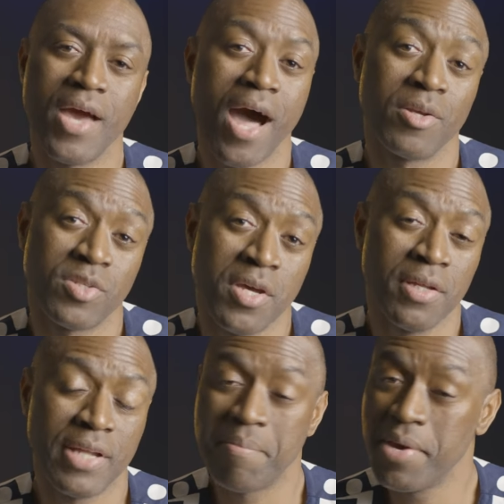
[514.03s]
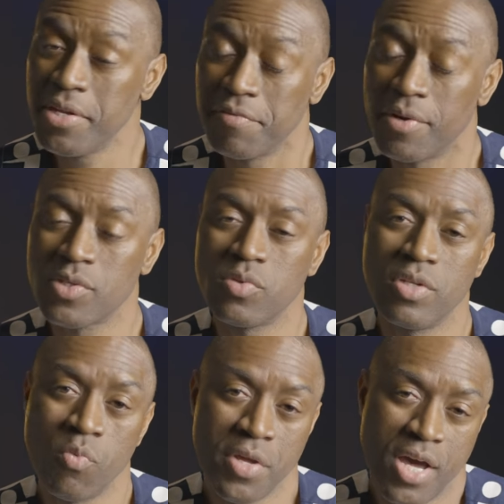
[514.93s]
Alex Haley, like many of us, you
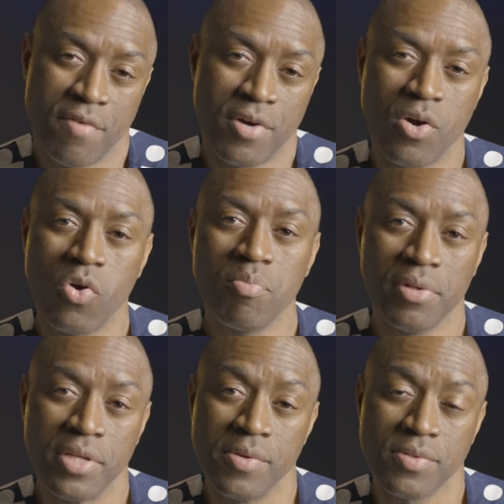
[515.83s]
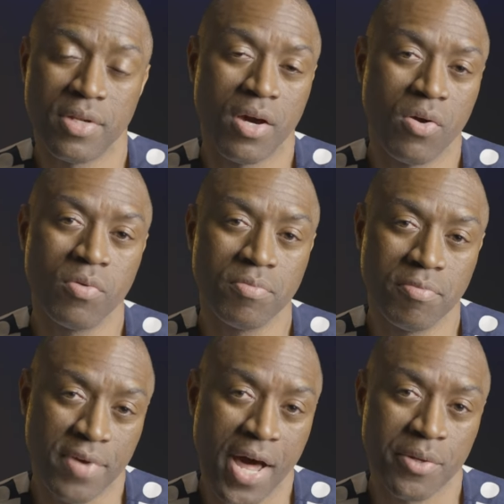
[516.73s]
know, we have our own beliefs and our own
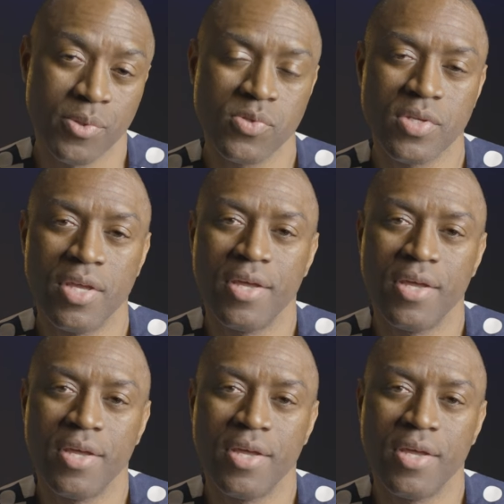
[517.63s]
values.